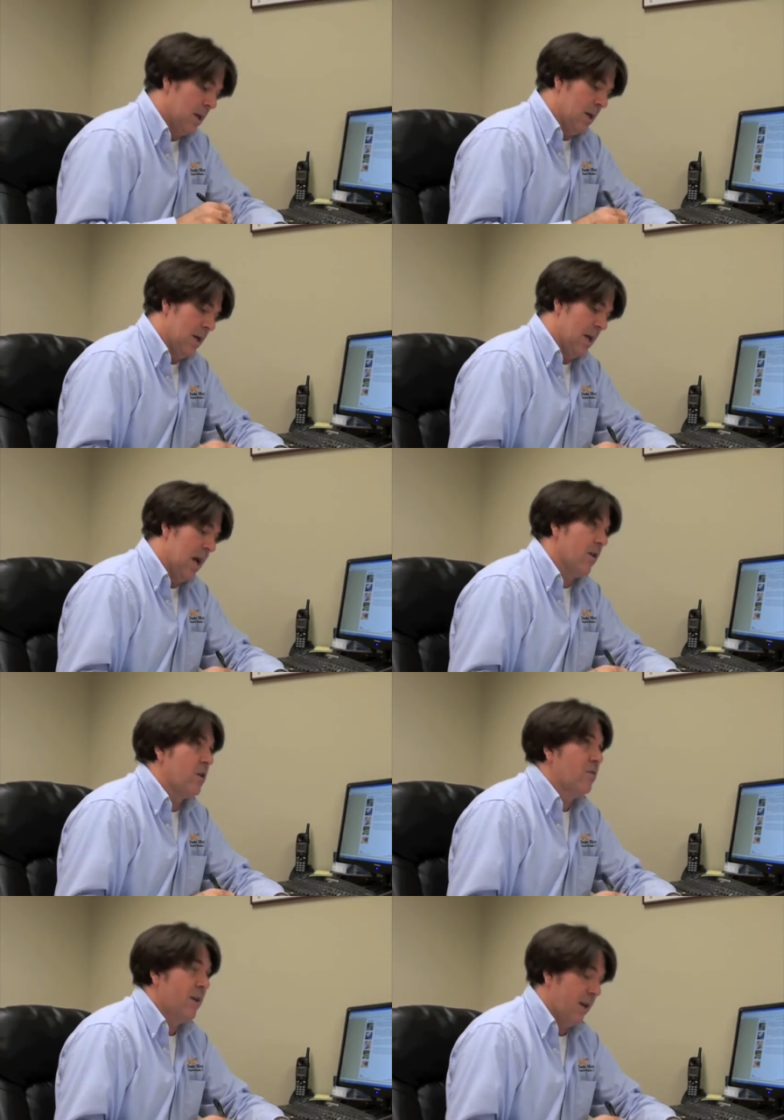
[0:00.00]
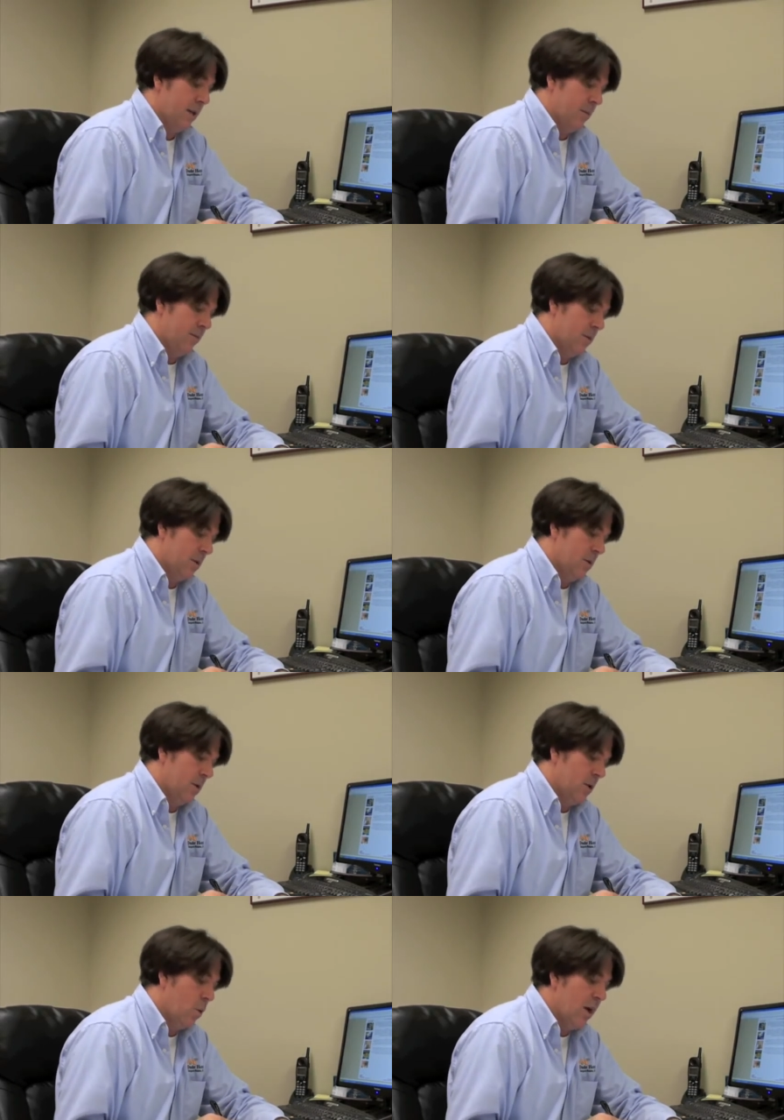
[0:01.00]
And how can you find it?
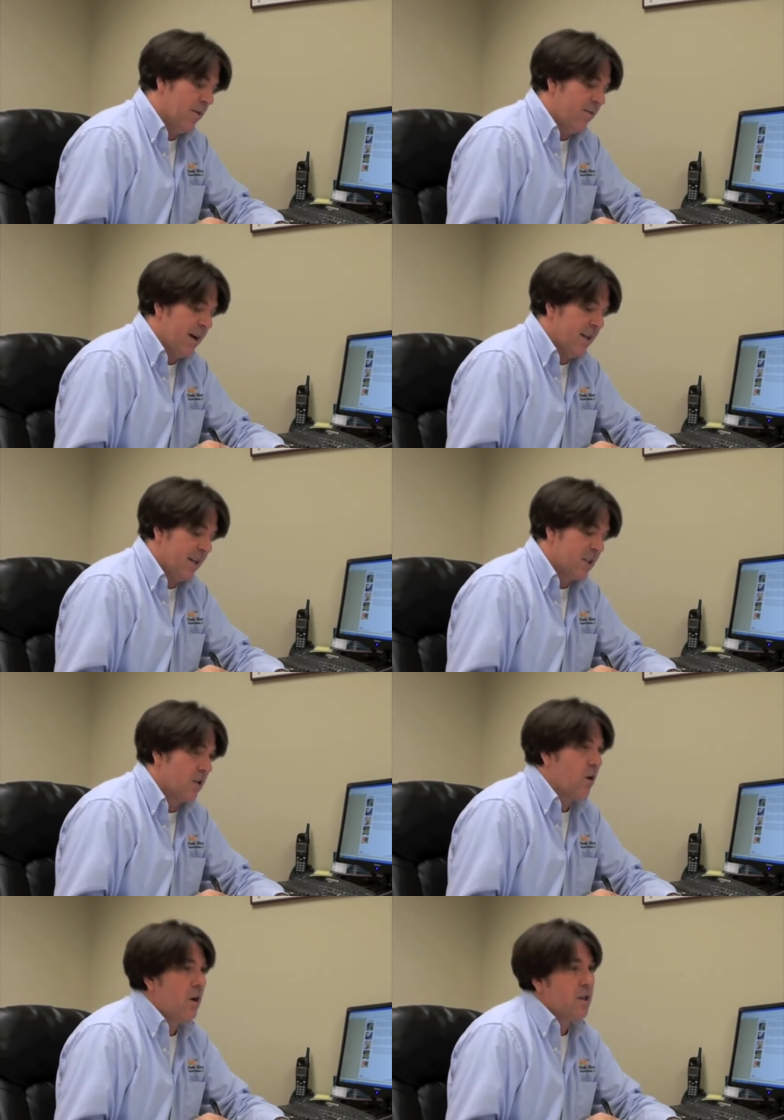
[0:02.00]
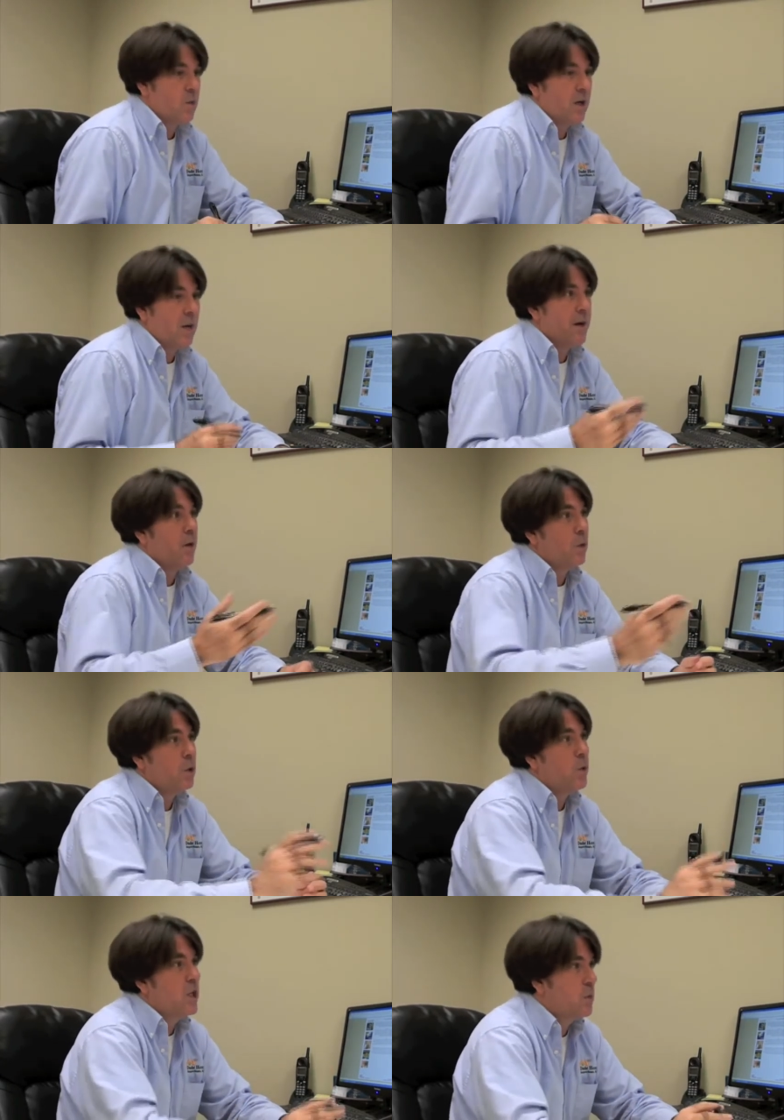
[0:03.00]
The way to find it is to call us. We come out and we
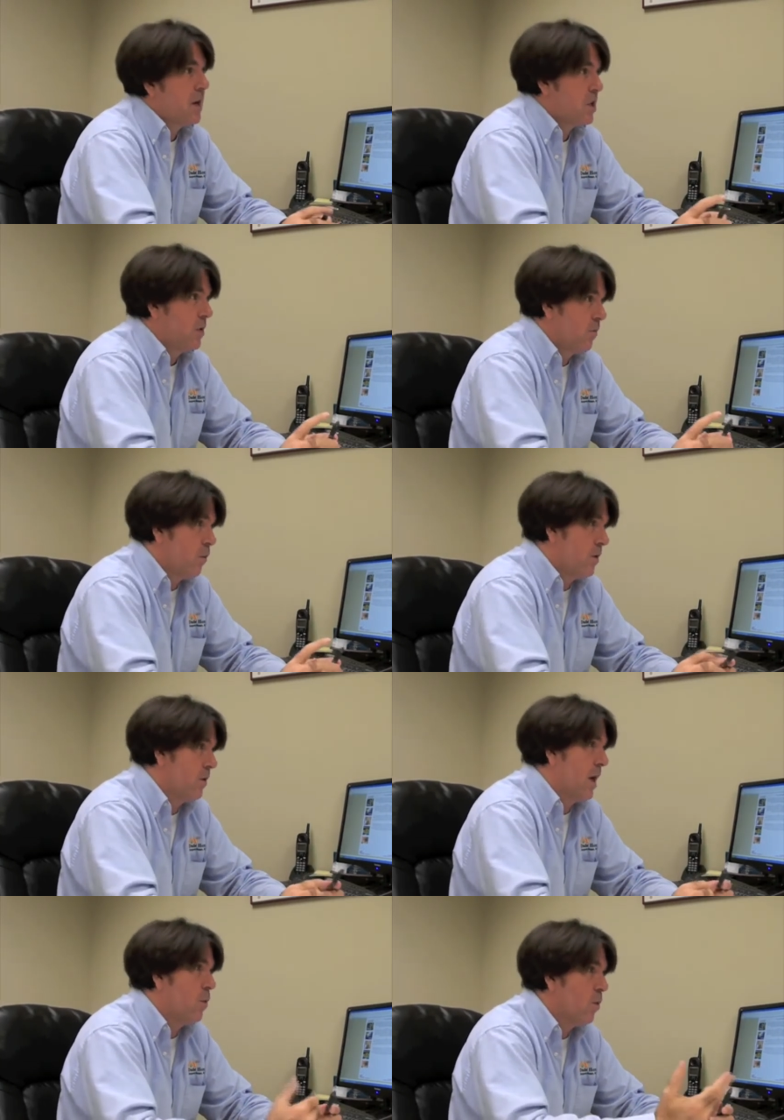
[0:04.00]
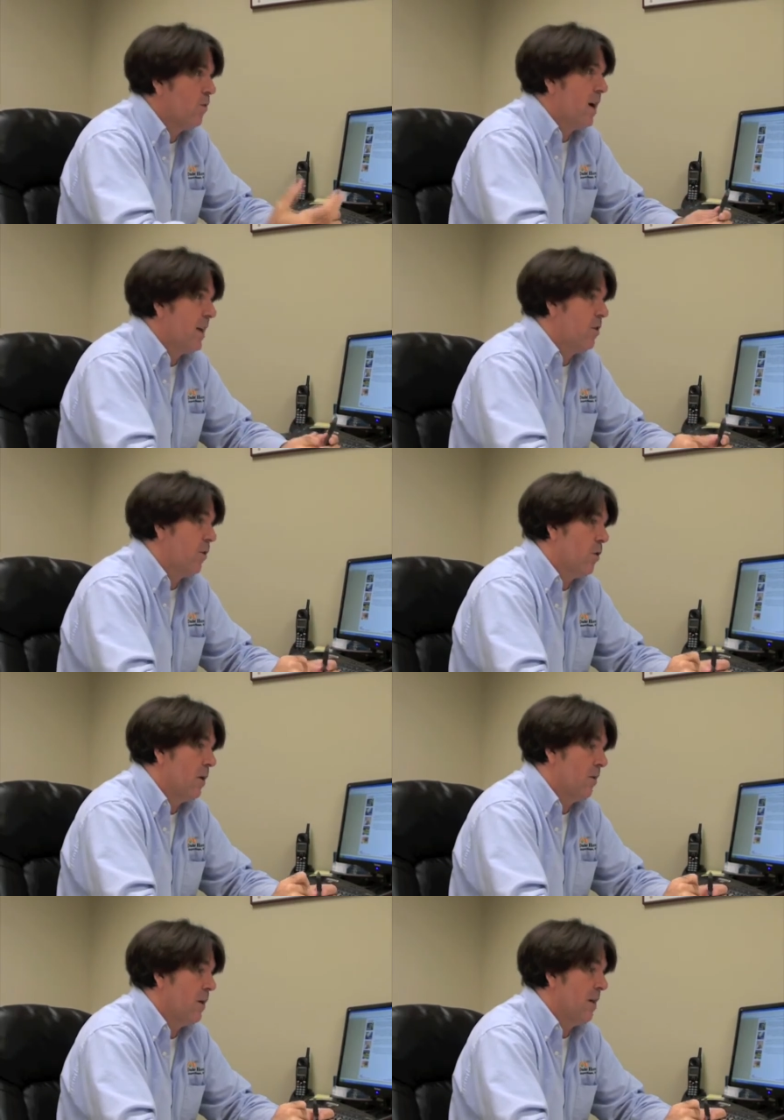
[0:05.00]
do an inspection for you and we'll find your
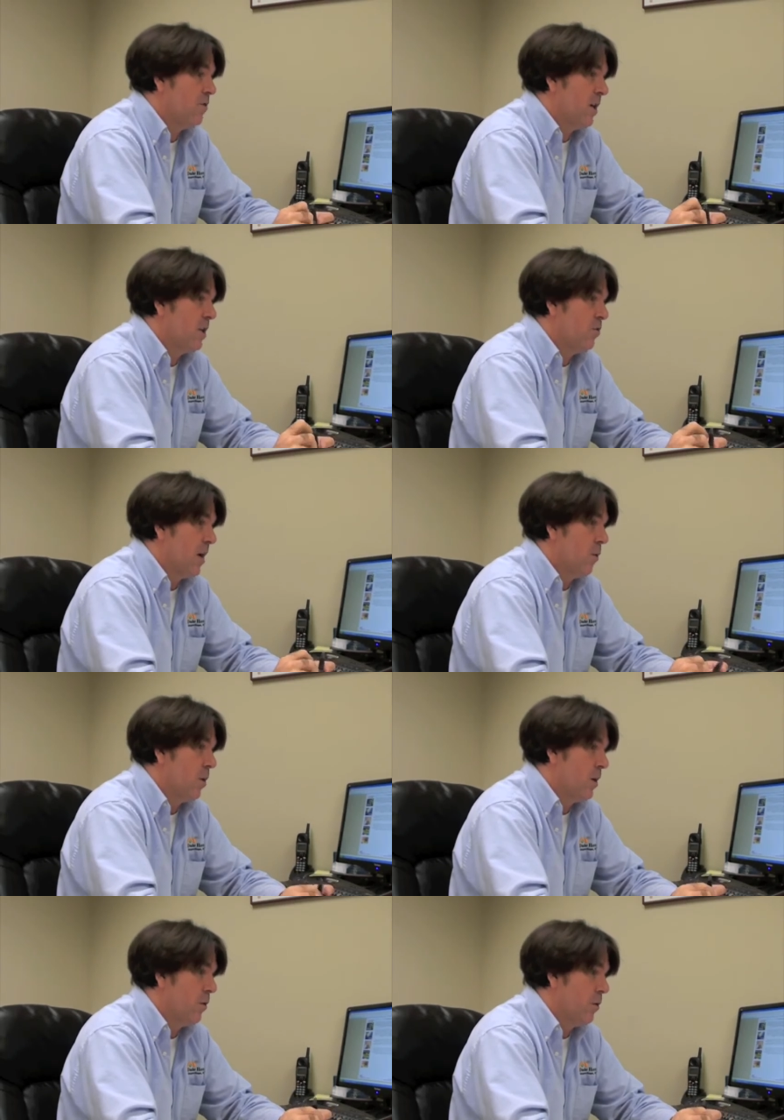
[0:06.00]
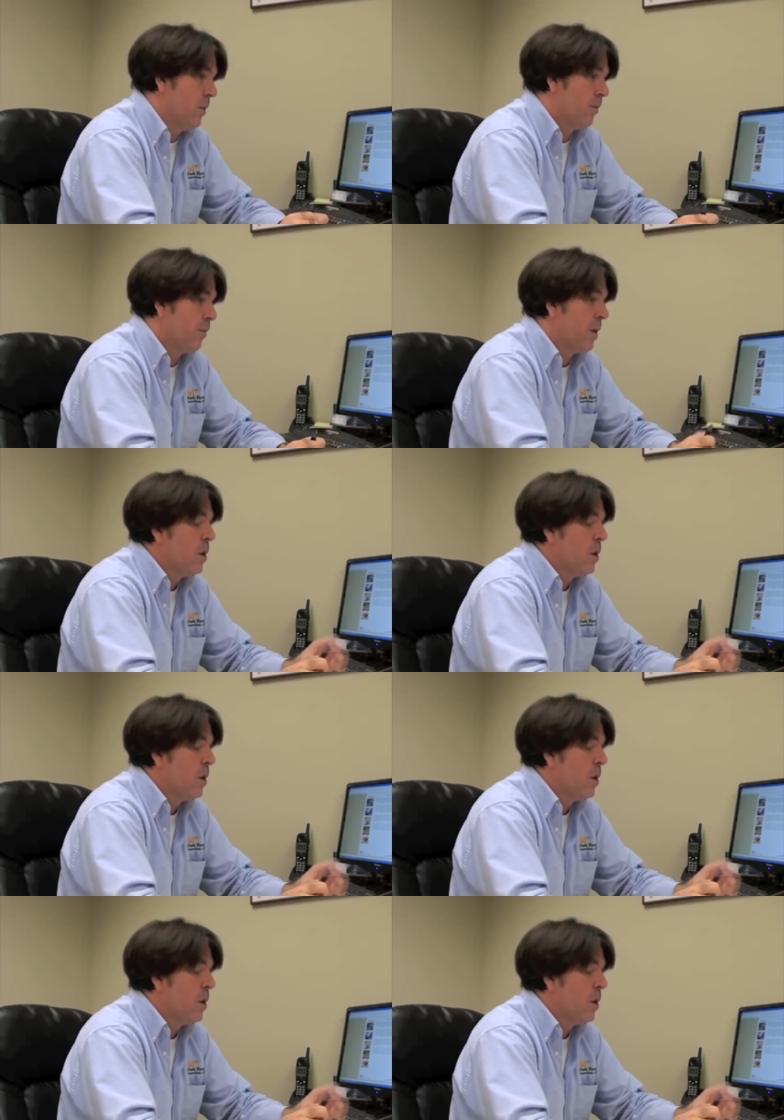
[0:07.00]
home if you have Chinese drywall in your home.